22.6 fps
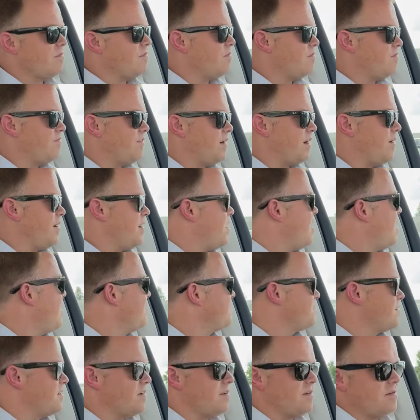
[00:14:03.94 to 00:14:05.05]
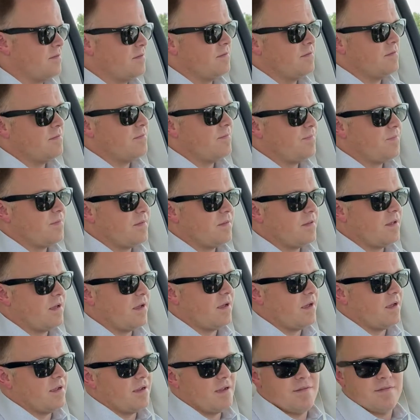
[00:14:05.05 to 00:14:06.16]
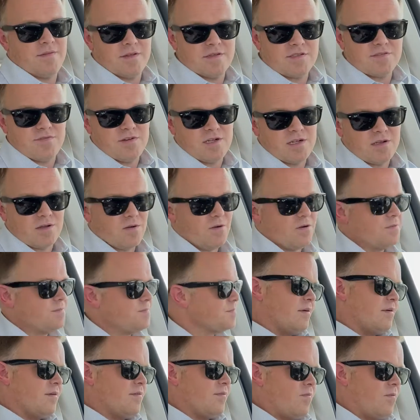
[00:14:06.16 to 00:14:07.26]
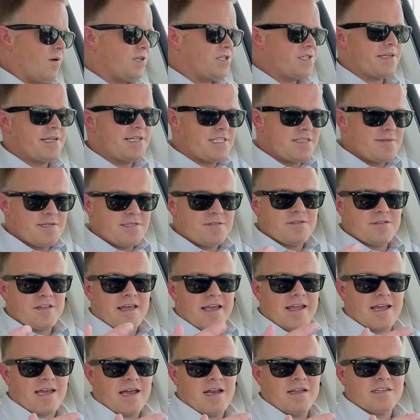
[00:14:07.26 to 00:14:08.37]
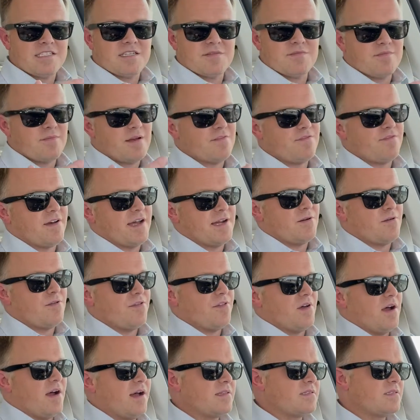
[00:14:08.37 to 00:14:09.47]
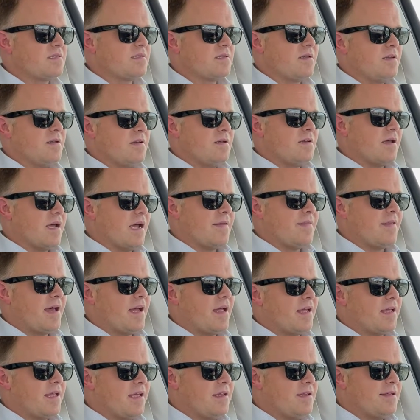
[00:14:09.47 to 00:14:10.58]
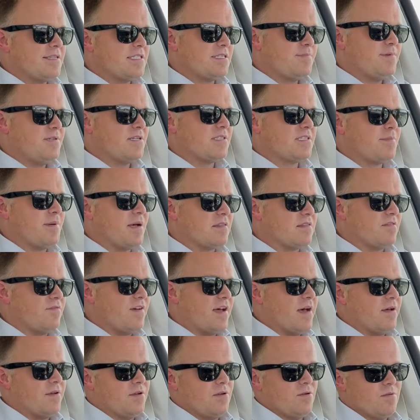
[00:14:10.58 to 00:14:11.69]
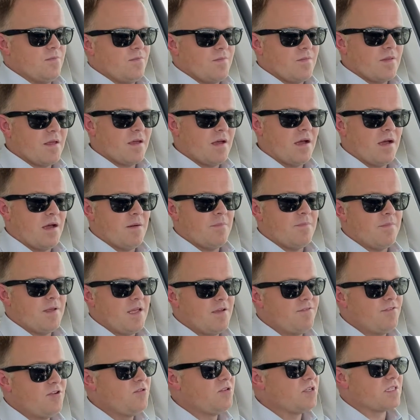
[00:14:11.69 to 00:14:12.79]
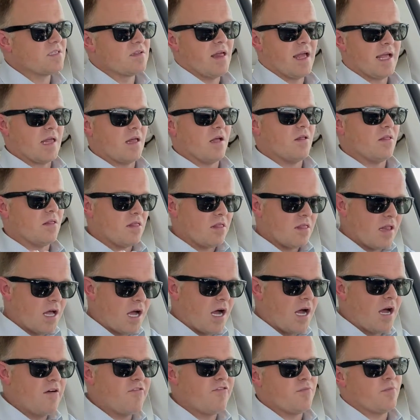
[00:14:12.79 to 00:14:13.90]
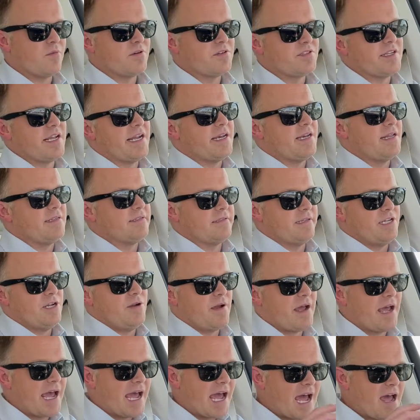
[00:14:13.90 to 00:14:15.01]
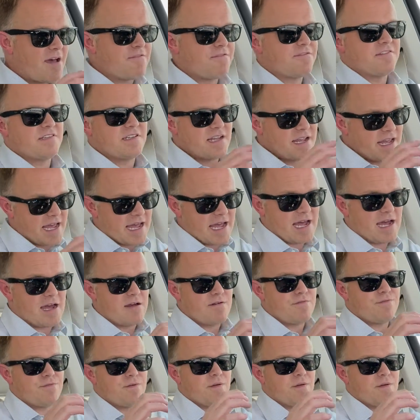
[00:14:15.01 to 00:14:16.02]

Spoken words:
very often in this vehicle. Which leads me to like kind of some of my final thoughts, and that again is just about the value. If you just like love Mercedes and you have to have